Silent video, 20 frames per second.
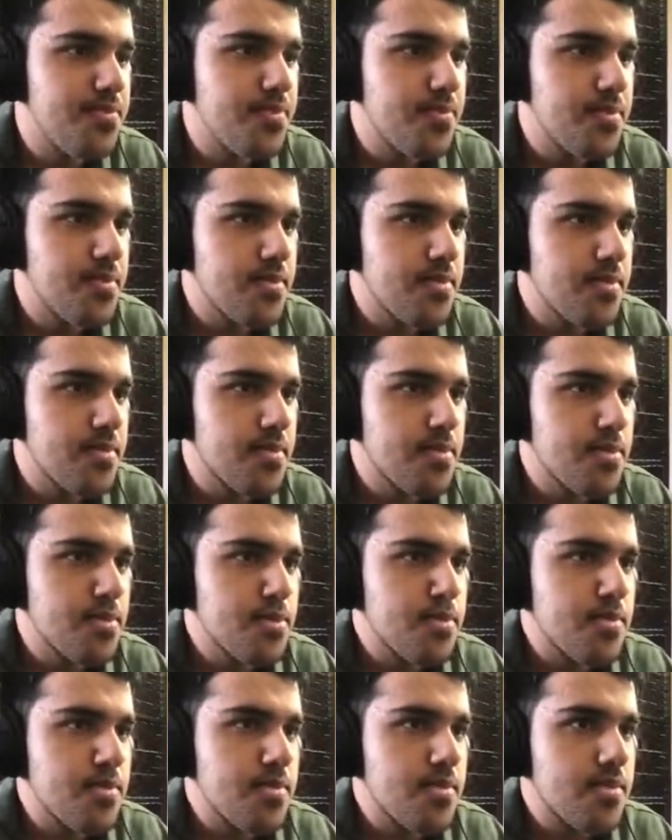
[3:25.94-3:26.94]

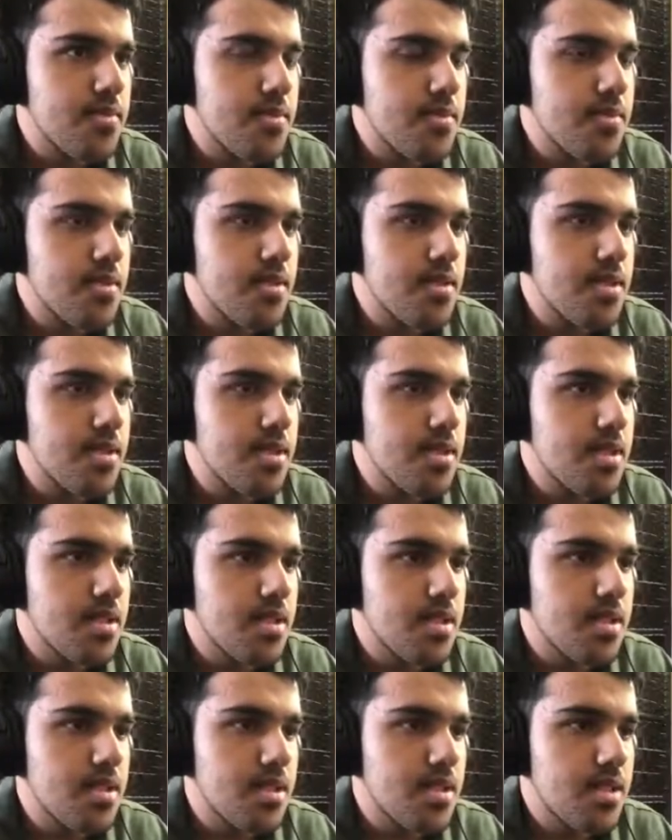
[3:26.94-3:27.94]

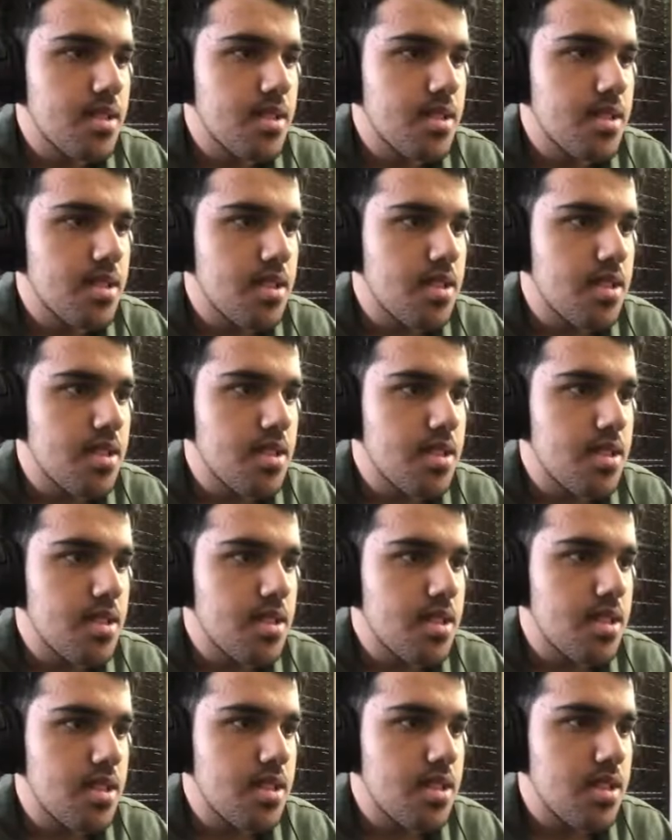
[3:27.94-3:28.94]

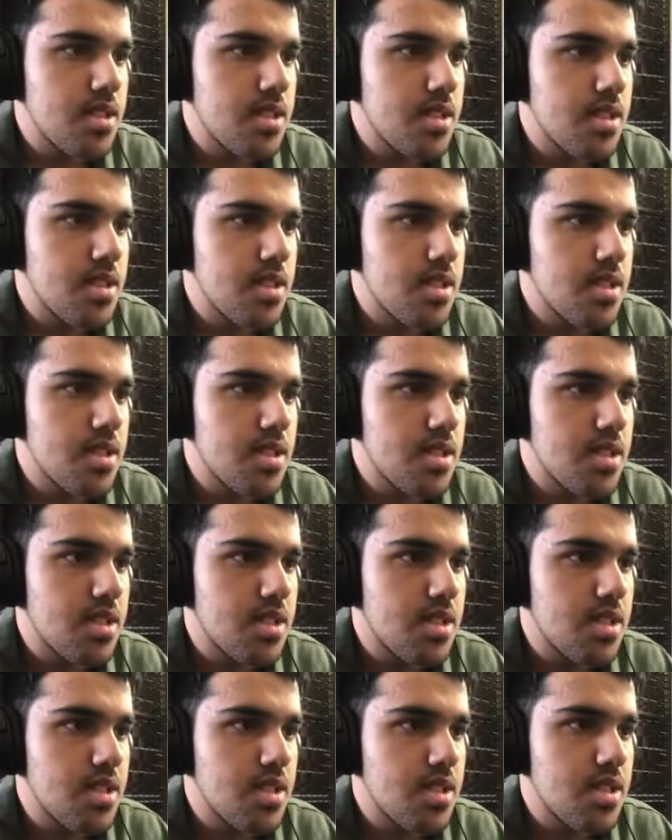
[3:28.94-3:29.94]
No one is speaking in this clip.